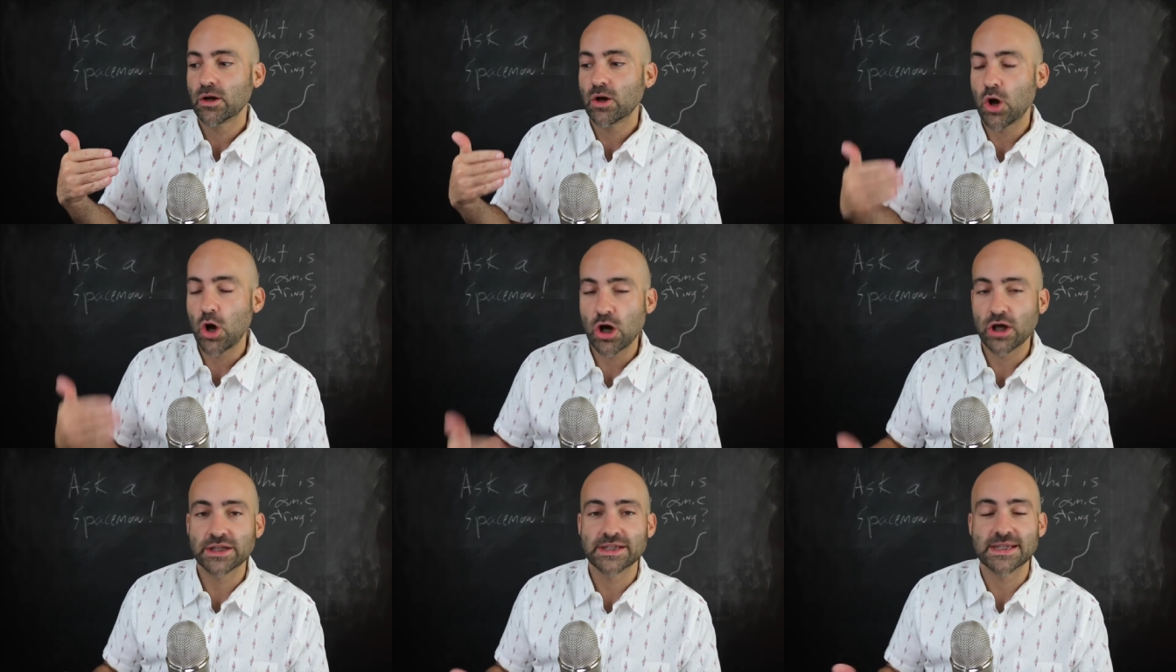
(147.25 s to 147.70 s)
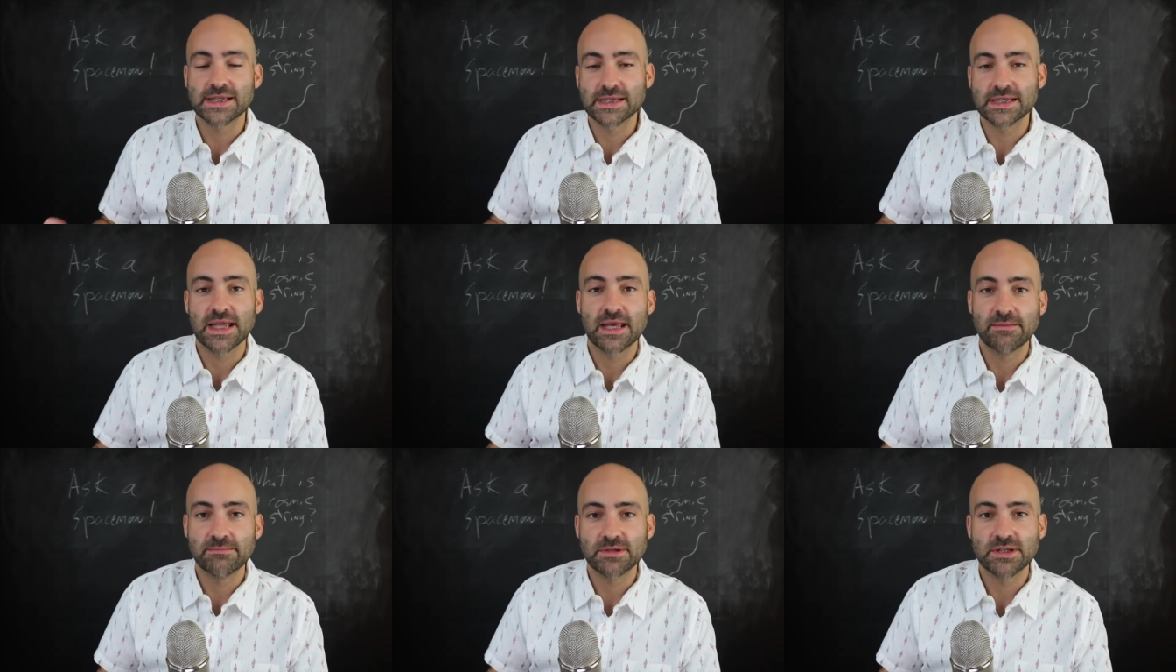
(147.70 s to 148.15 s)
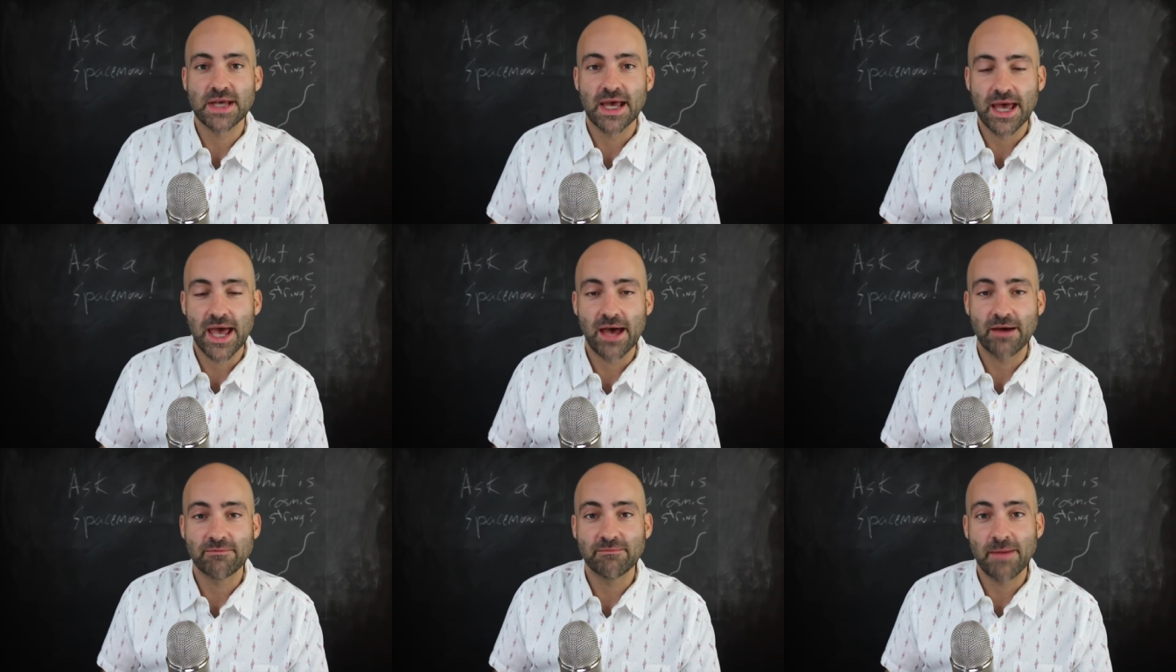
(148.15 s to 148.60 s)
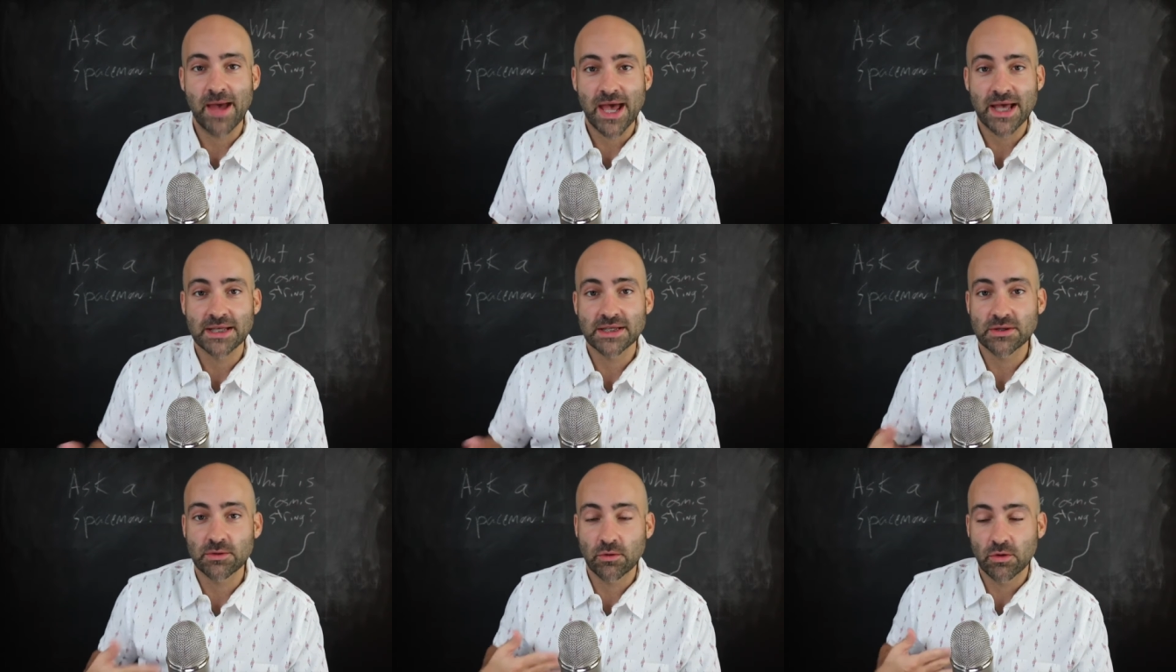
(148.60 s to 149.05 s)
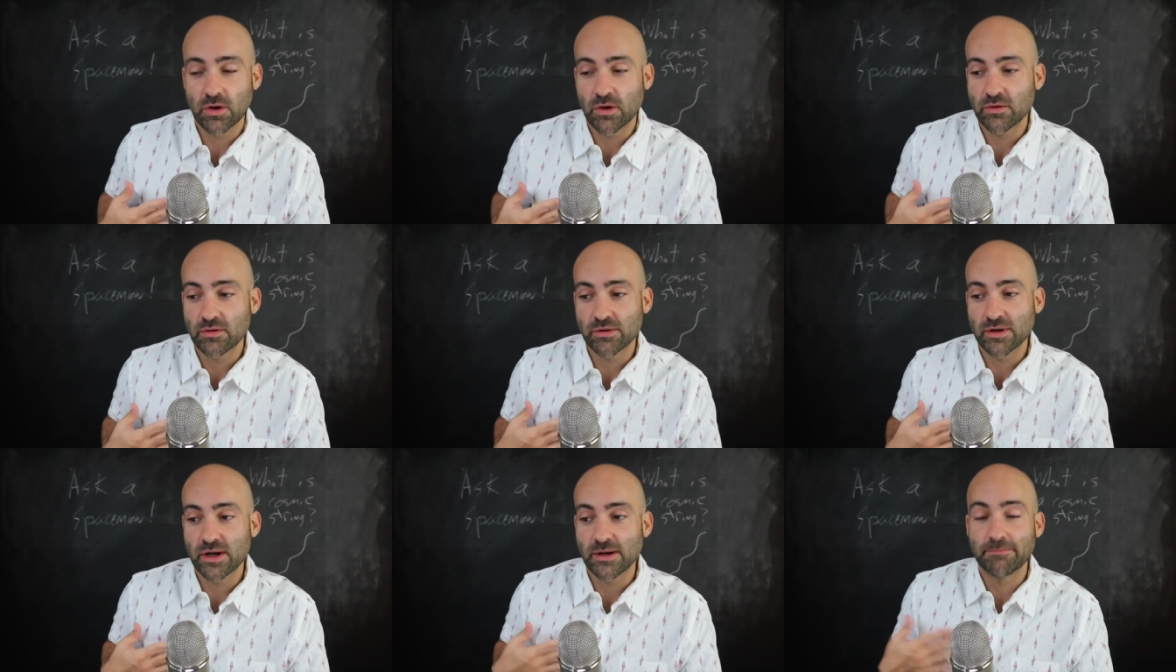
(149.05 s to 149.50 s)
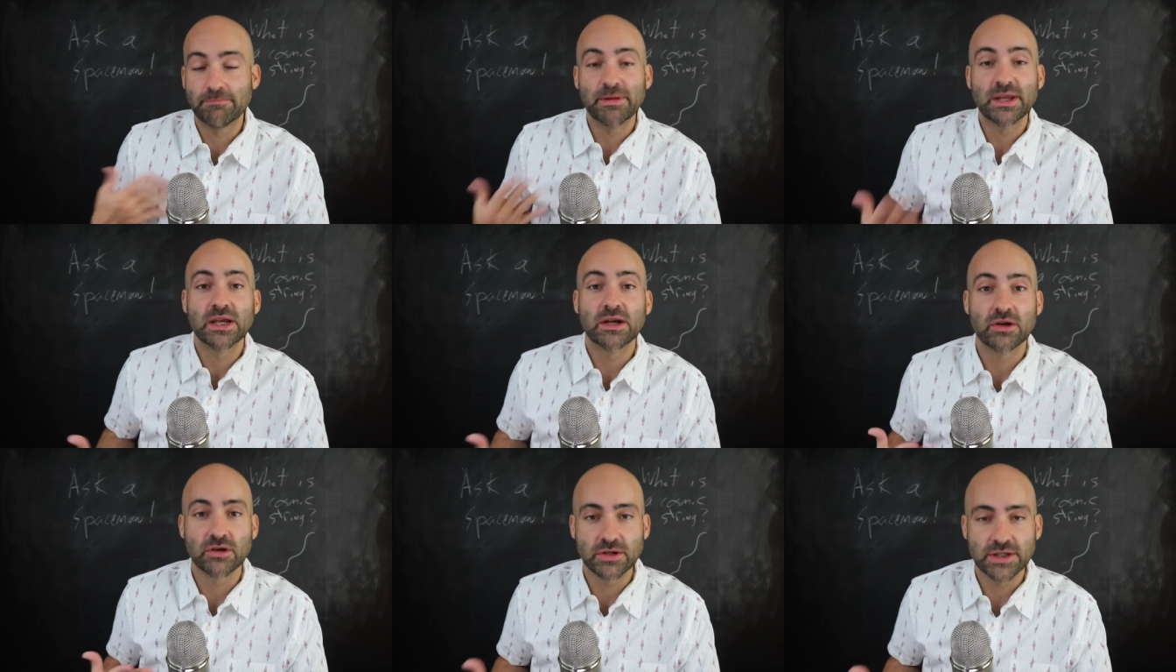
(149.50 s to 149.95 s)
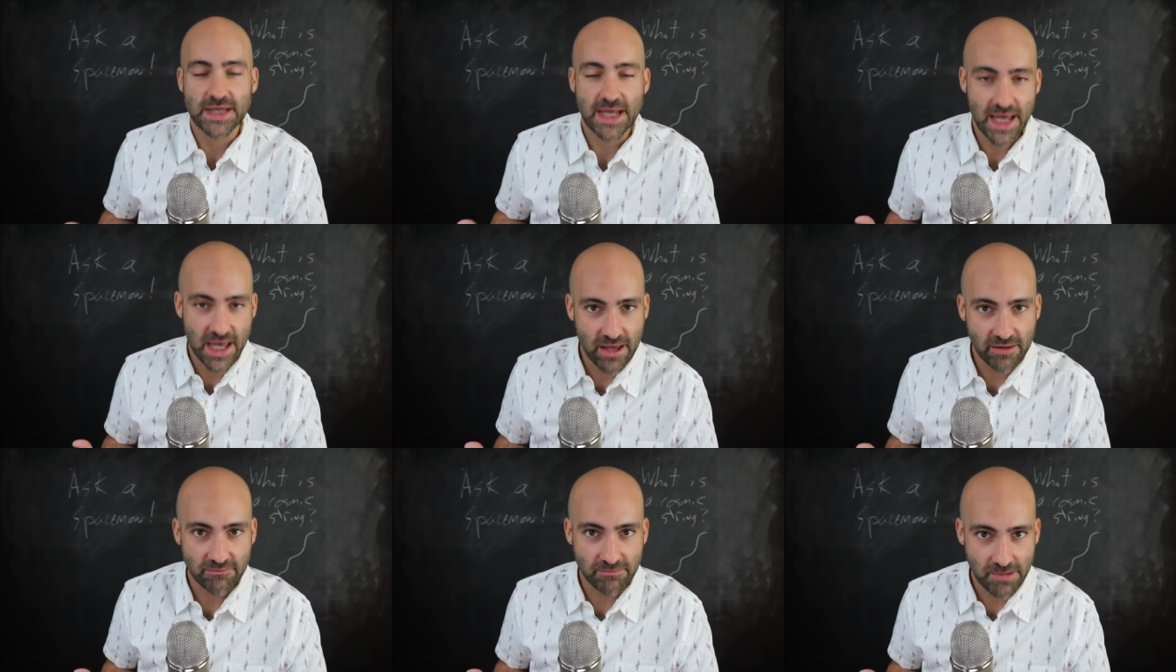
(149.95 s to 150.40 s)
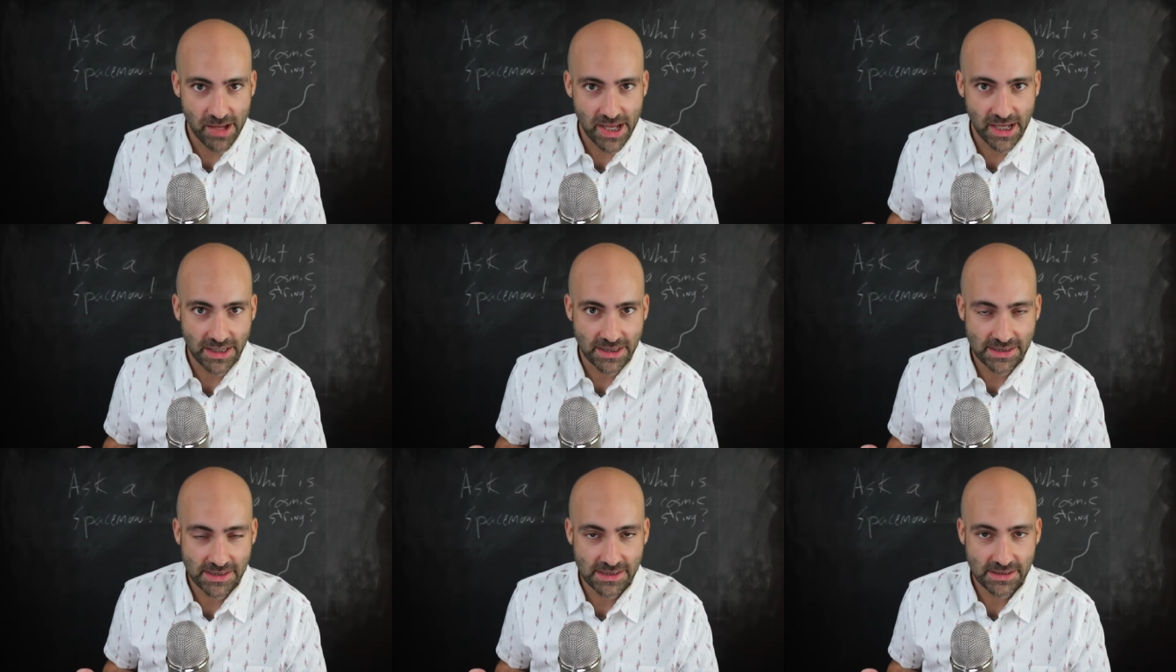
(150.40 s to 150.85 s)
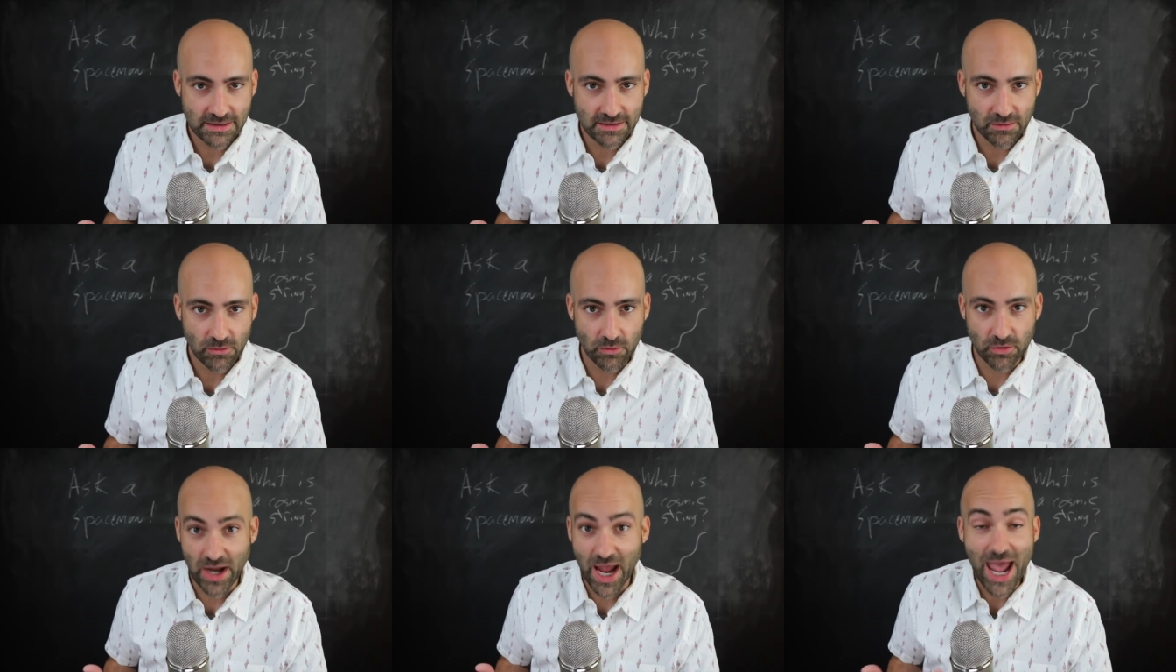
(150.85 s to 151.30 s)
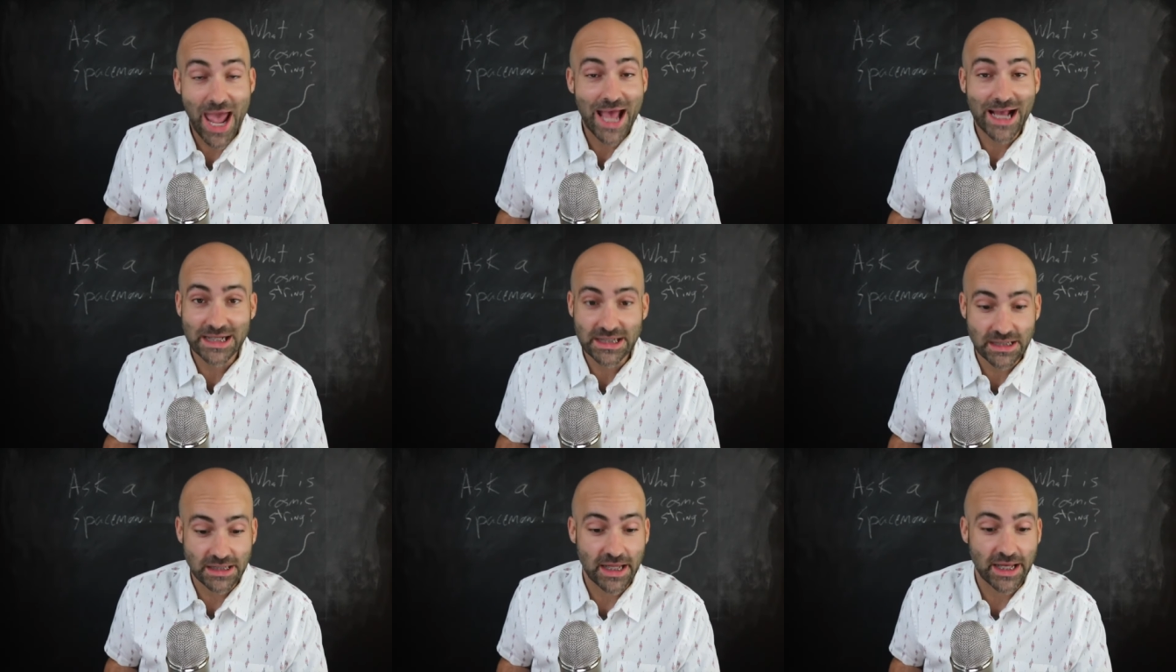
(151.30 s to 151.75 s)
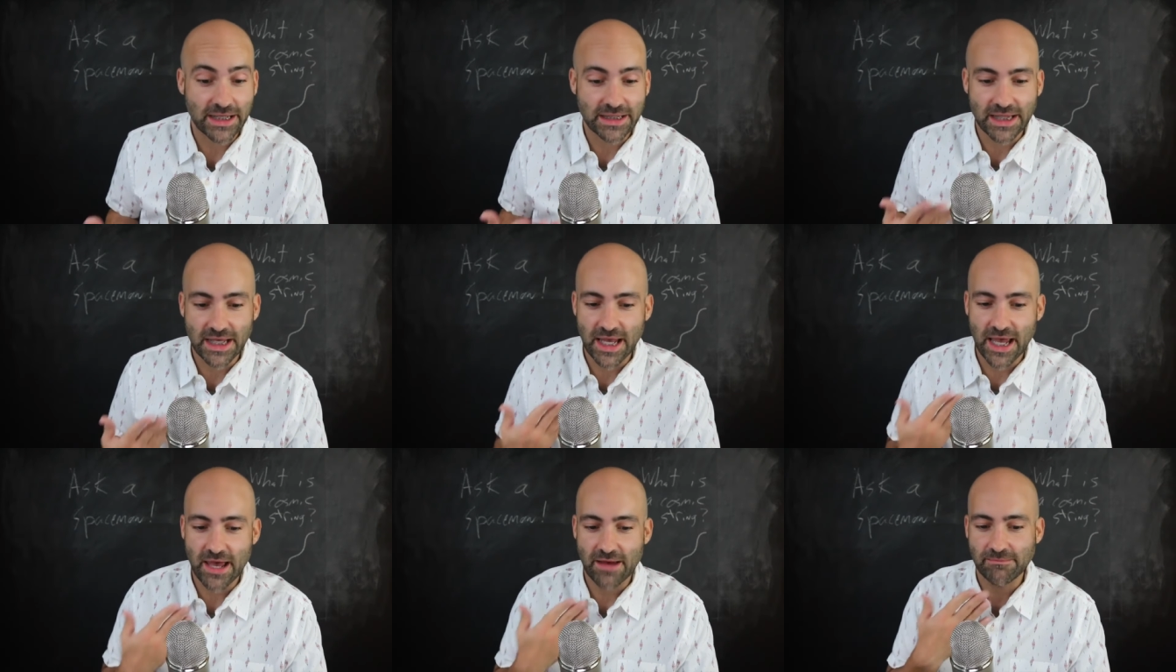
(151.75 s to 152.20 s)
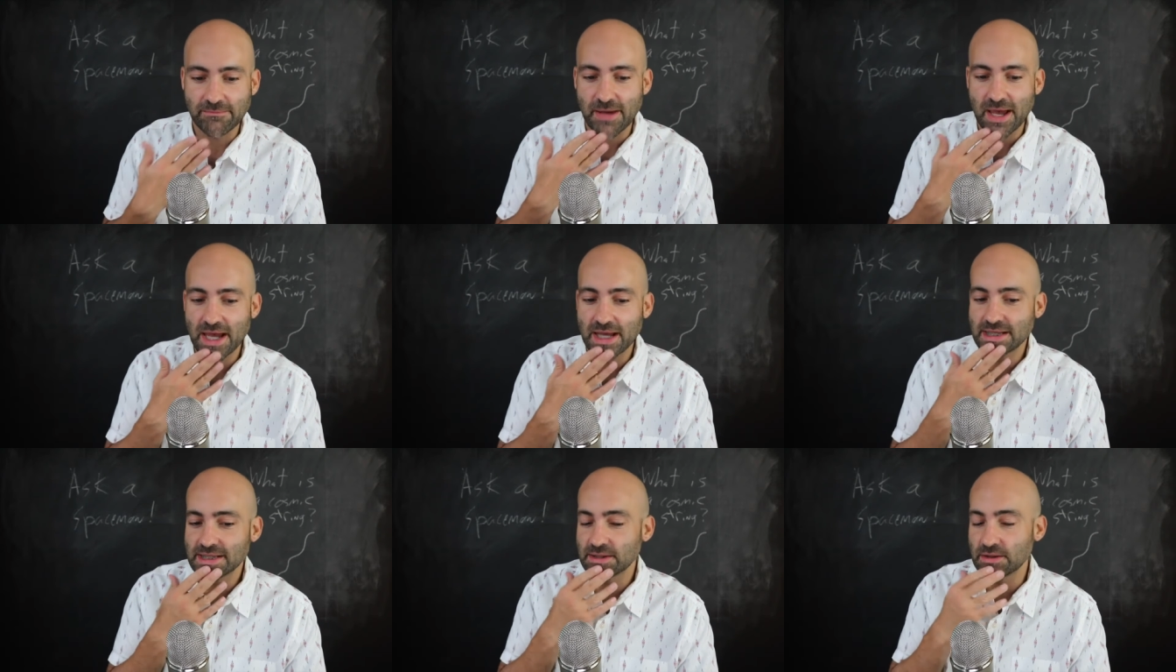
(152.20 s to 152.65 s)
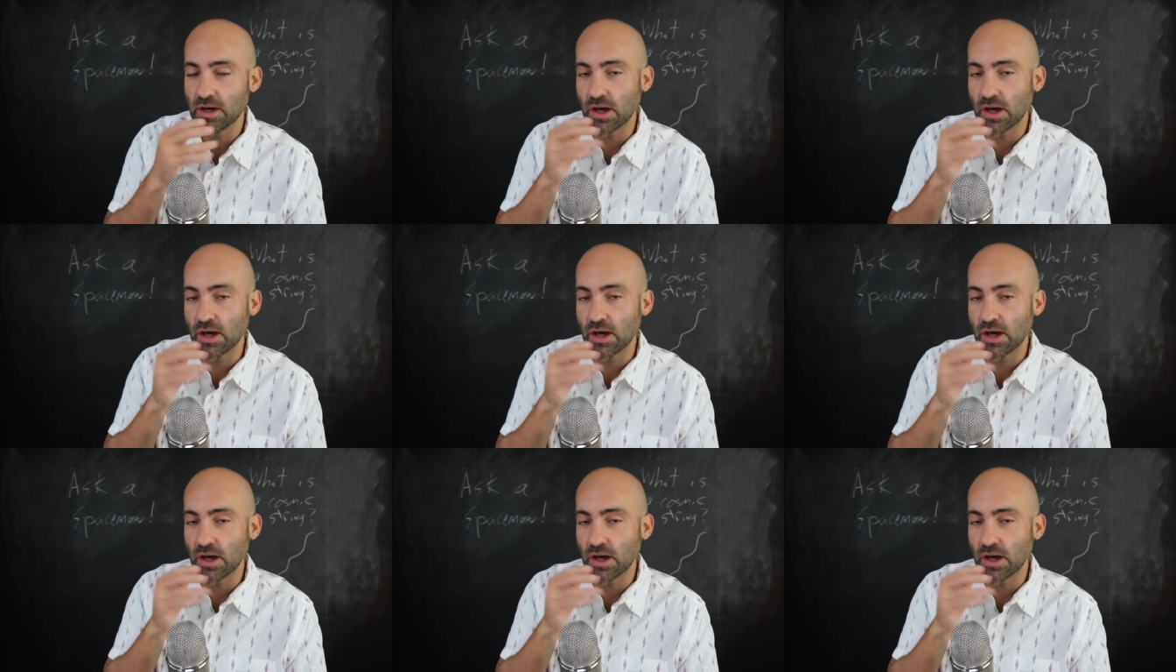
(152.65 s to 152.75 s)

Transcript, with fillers: causes them to have mass or, or appear to have mass or act like they have mass.